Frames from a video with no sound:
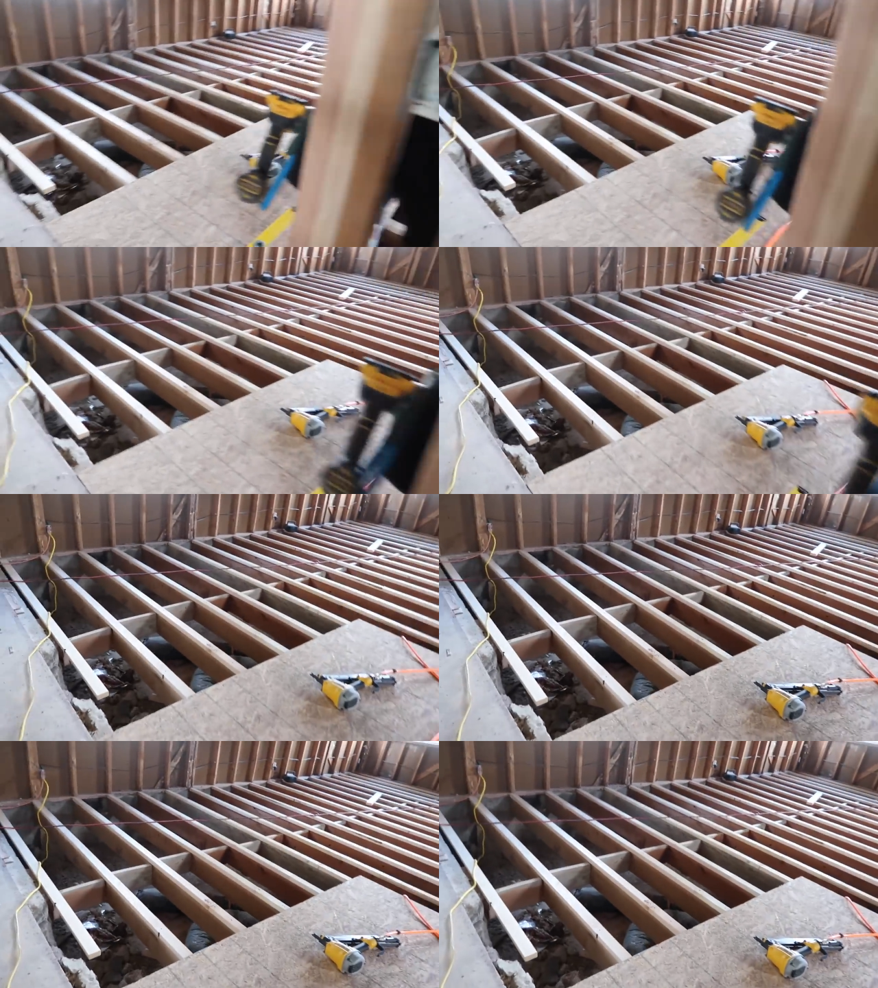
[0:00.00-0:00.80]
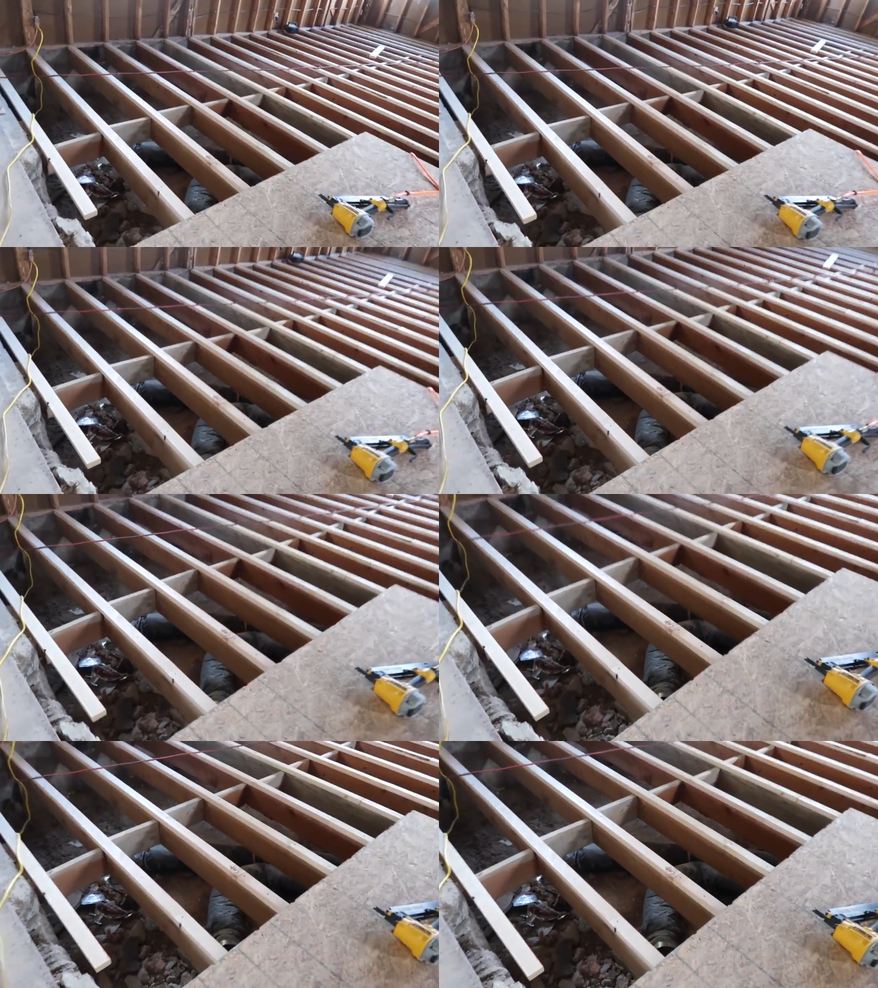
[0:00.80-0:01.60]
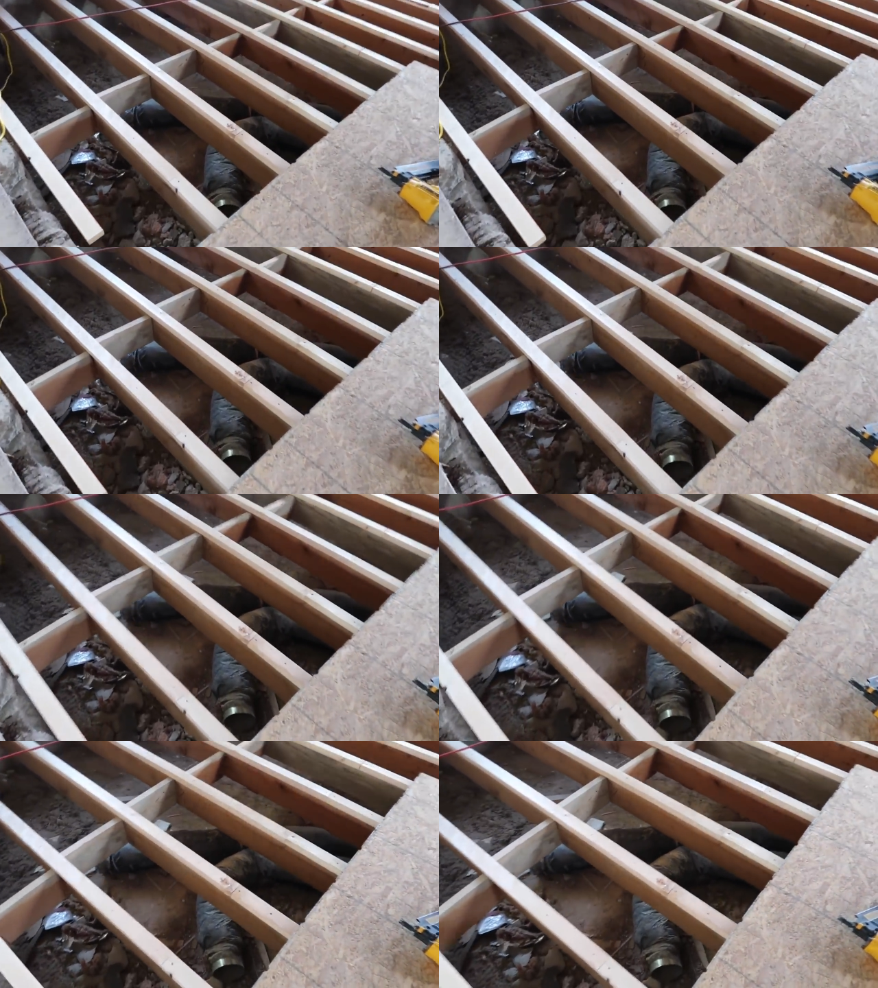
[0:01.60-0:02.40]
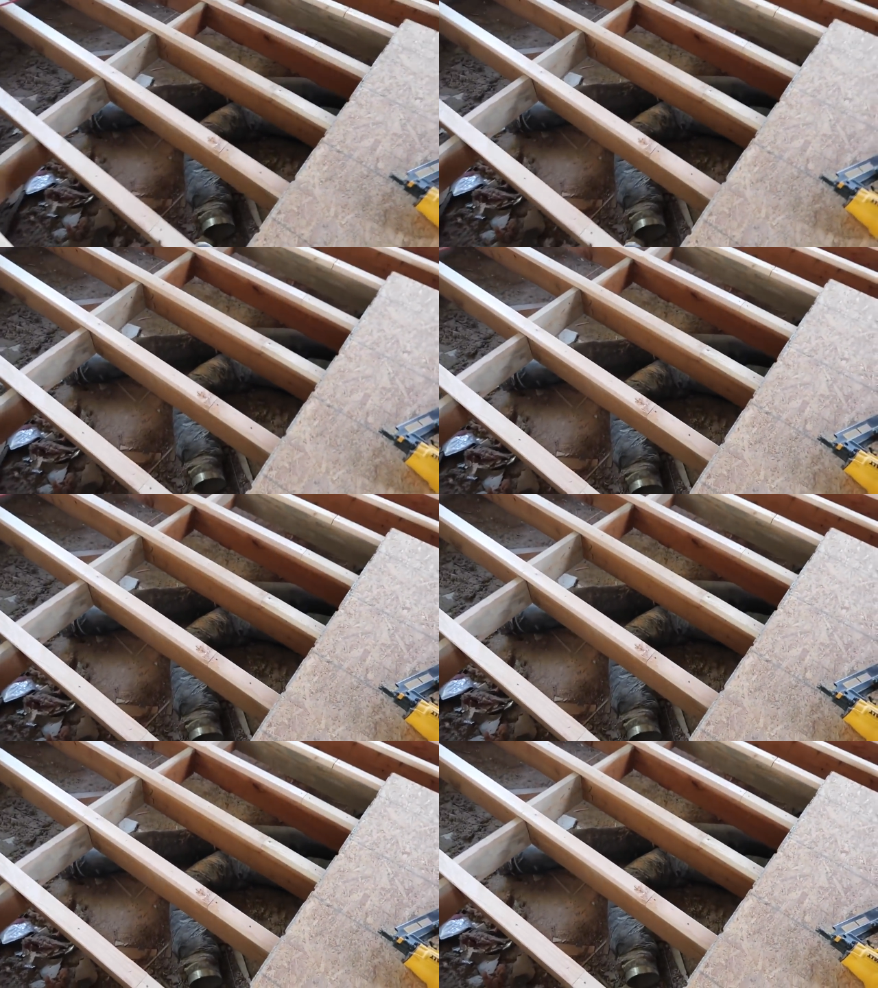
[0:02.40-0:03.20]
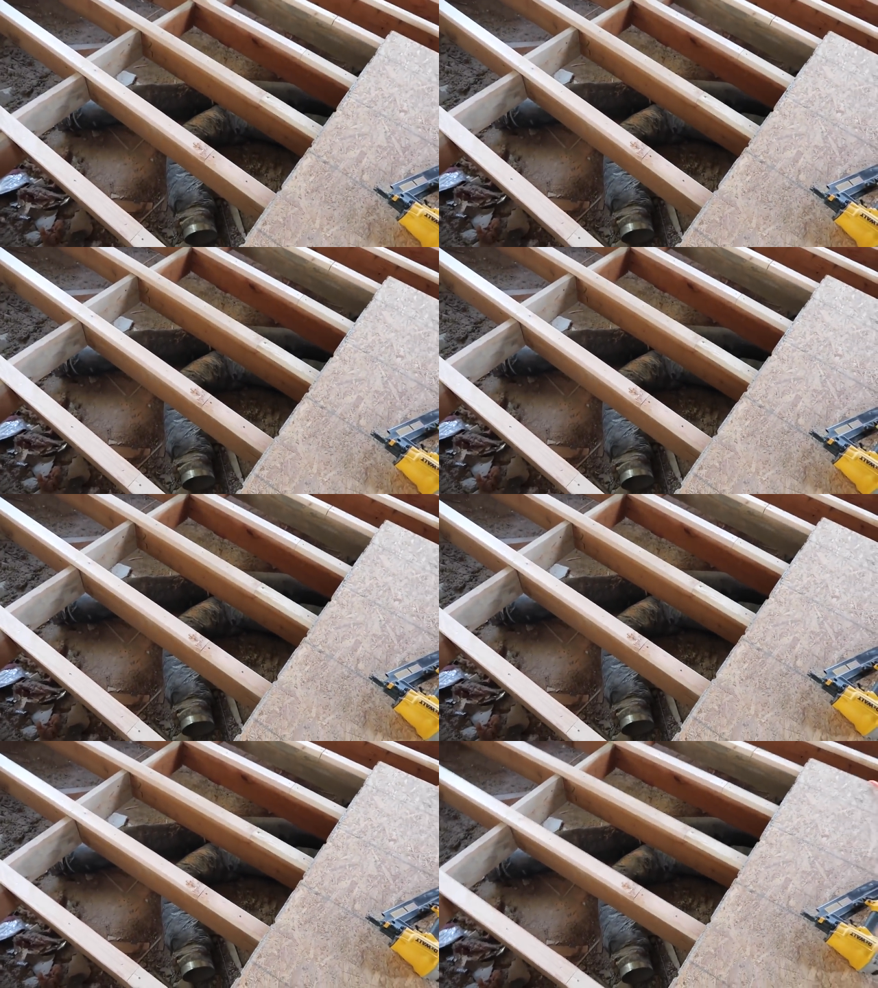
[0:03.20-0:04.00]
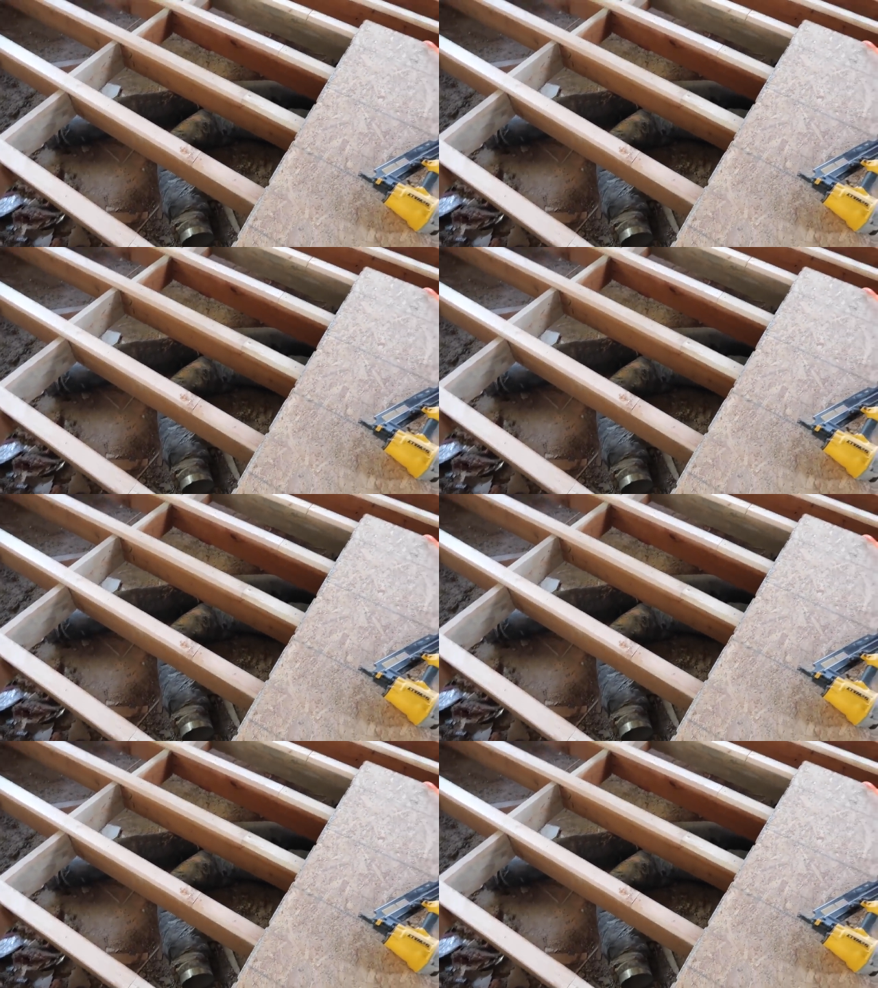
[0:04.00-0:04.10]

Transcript: Nobody's mouth can be seen.